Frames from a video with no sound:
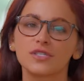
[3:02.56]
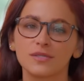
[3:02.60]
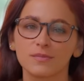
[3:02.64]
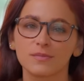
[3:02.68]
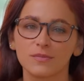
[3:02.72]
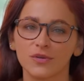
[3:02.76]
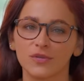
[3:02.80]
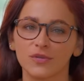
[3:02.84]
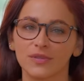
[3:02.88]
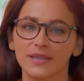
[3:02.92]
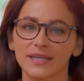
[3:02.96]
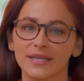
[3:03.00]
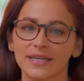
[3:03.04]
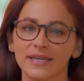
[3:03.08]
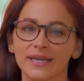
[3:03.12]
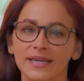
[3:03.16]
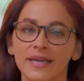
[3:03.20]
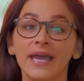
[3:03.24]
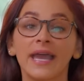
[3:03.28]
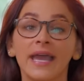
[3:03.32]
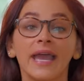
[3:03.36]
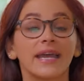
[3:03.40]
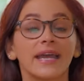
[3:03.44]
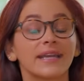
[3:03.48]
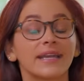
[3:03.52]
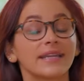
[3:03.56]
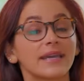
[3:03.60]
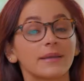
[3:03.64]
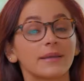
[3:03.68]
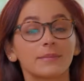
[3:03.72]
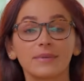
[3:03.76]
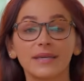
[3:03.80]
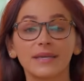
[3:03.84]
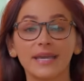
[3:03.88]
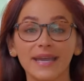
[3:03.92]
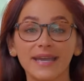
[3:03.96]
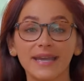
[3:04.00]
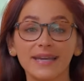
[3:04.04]
smoothly and can
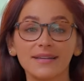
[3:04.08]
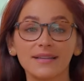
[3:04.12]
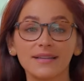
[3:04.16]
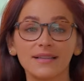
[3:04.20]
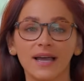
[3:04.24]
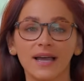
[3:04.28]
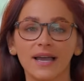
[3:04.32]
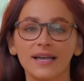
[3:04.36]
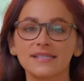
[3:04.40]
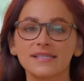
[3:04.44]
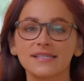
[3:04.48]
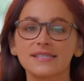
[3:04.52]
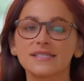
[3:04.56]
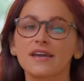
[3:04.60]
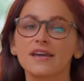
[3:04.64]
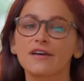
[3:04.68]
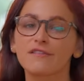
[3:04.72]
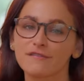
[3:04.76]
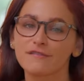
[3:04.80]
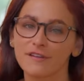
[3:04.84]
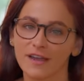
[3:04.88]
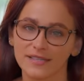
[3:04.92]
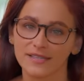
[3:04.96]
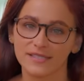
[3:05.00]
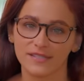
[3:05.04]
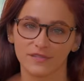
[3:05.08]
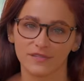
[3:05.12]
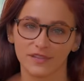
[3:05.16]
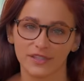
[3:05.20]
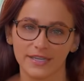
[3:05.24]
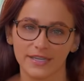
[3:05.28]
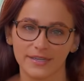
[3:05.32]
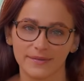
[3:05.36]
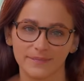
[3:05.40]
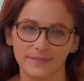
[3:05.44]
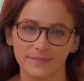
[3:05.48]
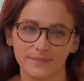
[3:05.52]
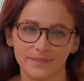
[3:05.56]
be analyzed effectively.